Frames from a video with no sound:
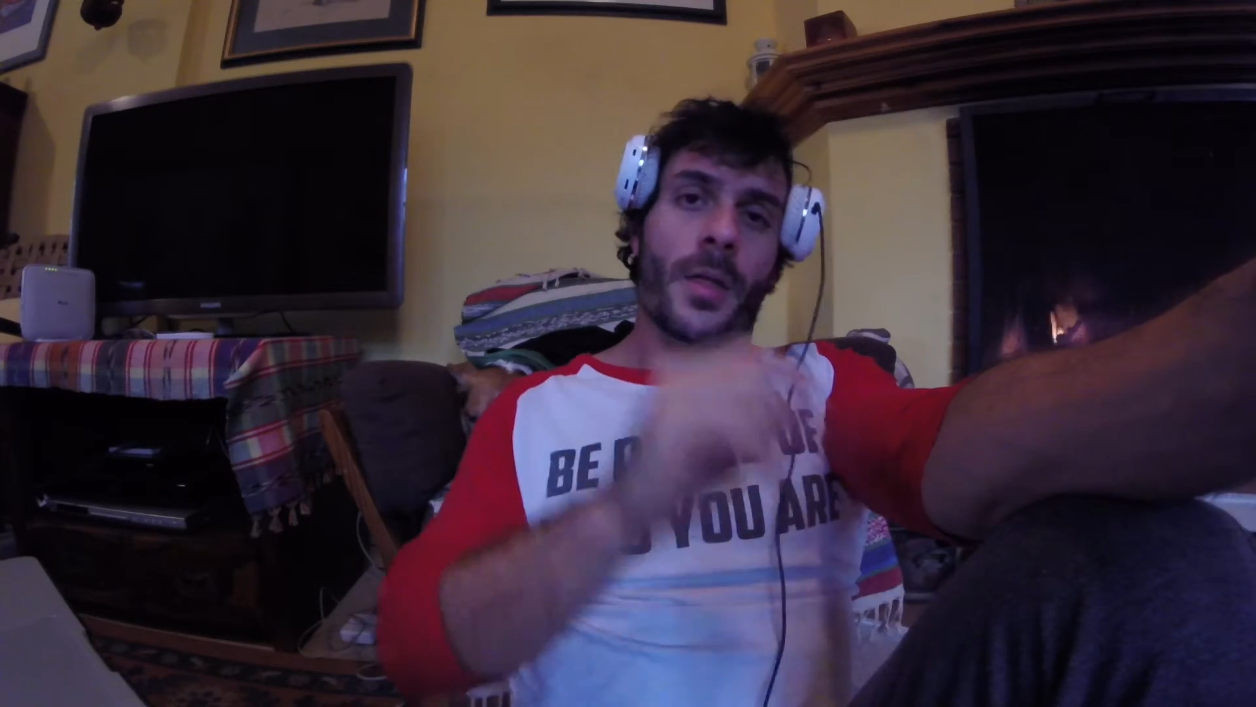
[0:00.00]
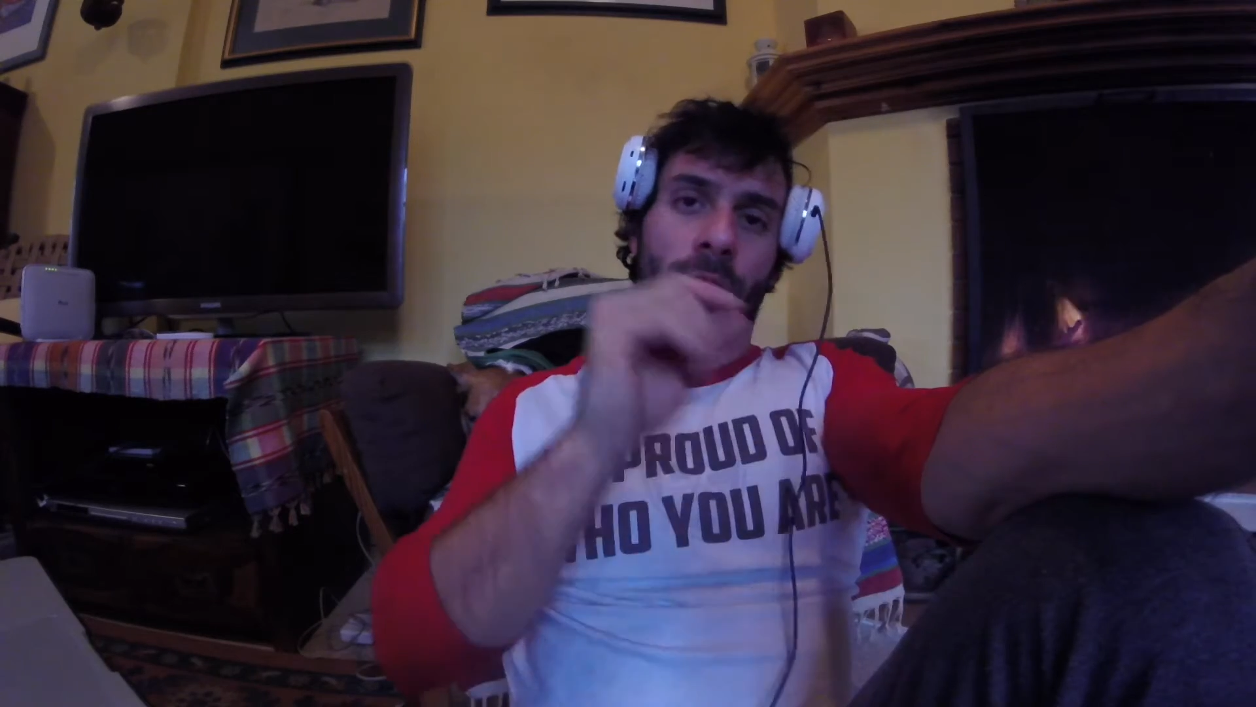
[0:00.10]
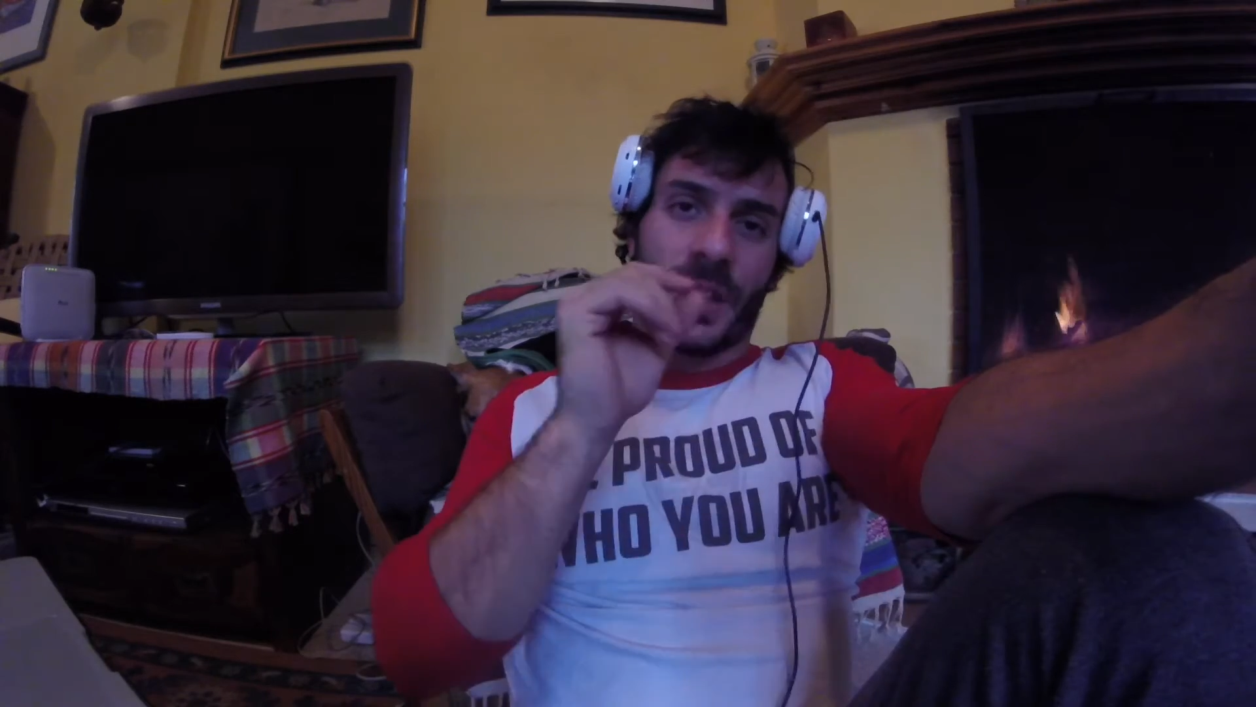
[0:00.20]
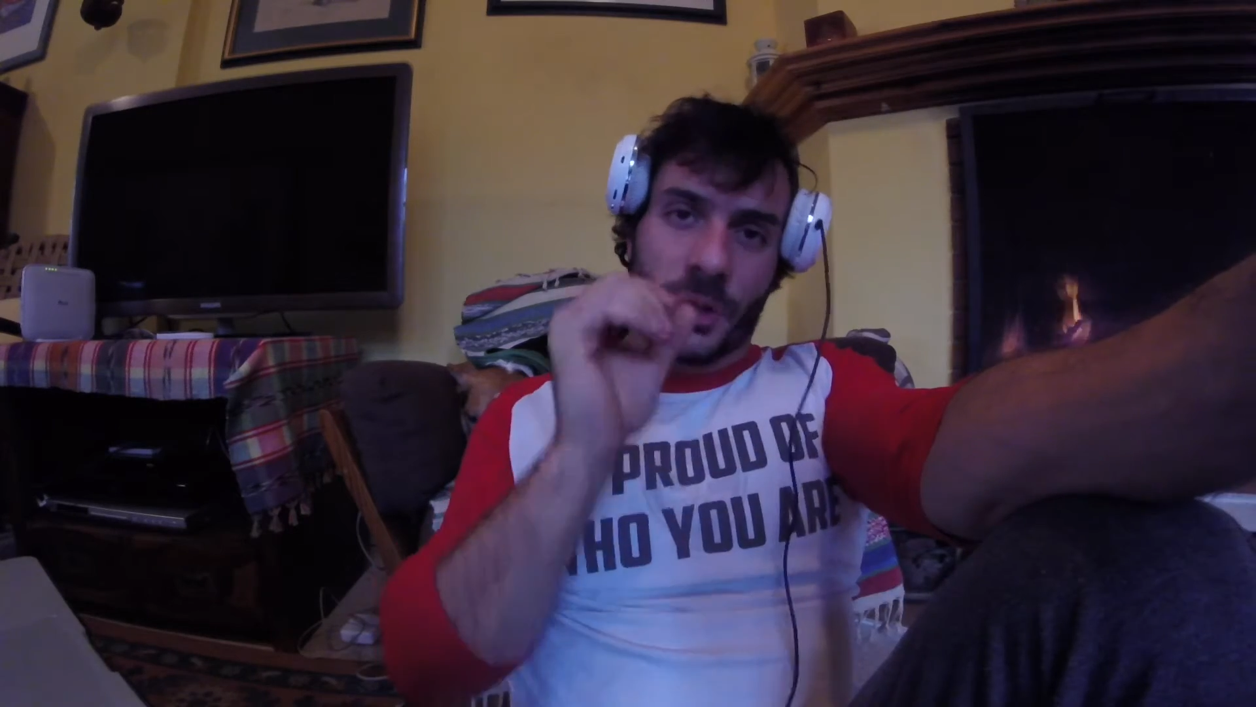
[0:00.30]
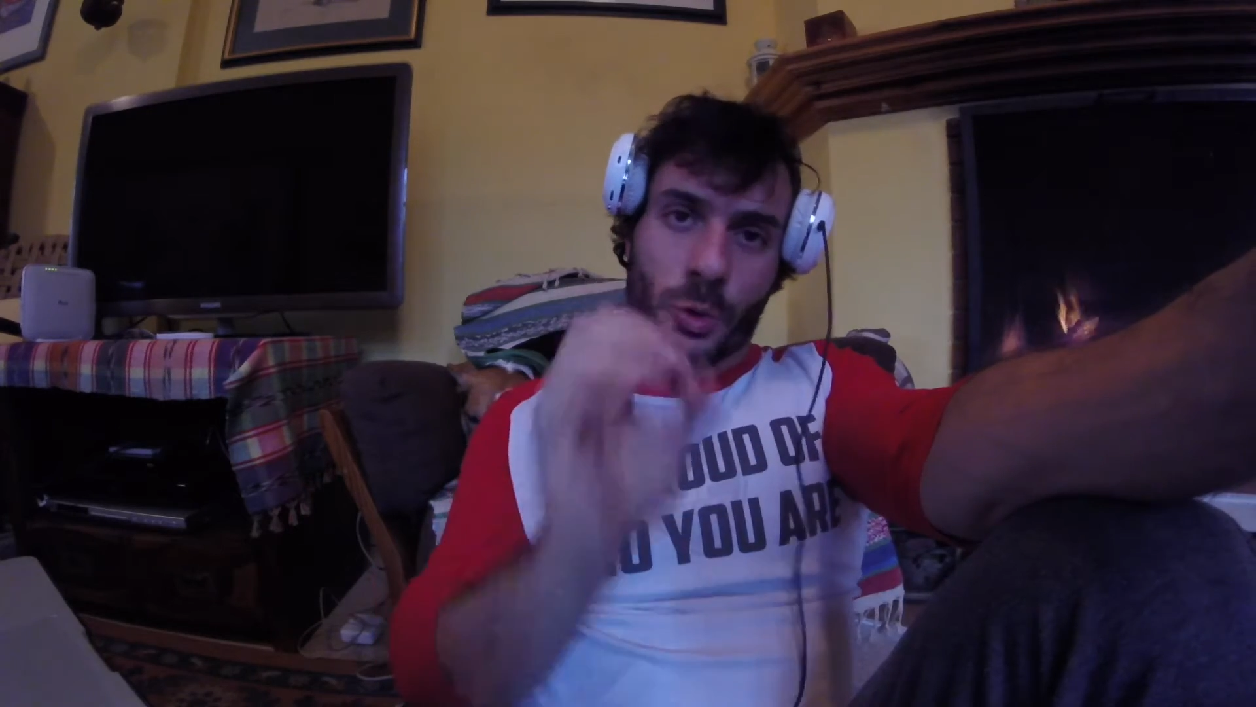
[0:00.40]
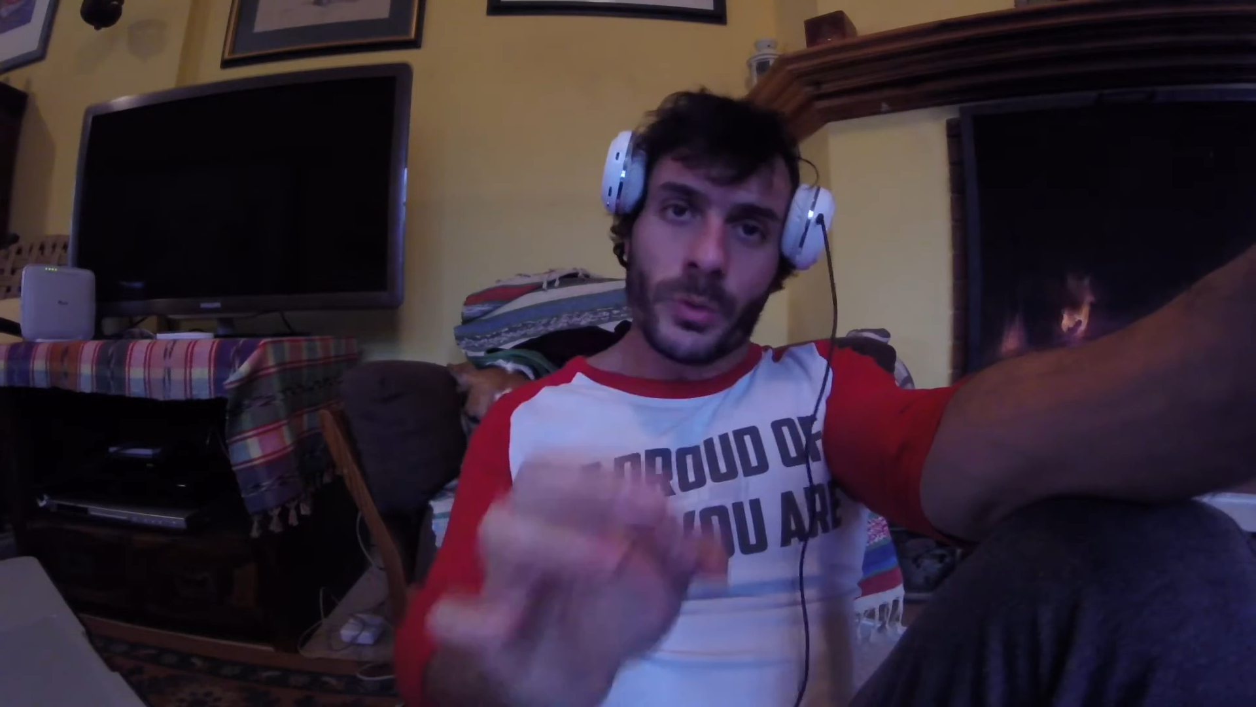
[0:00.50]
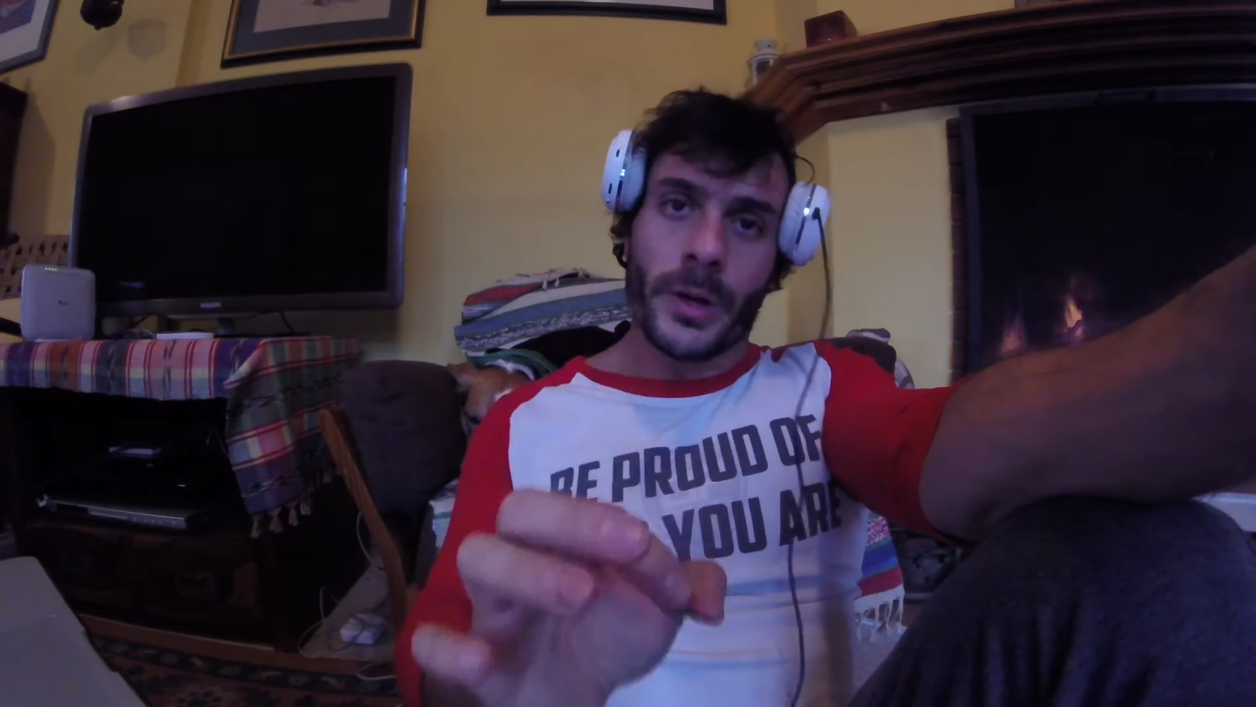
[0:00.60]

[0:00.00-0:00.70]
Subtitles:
The sooner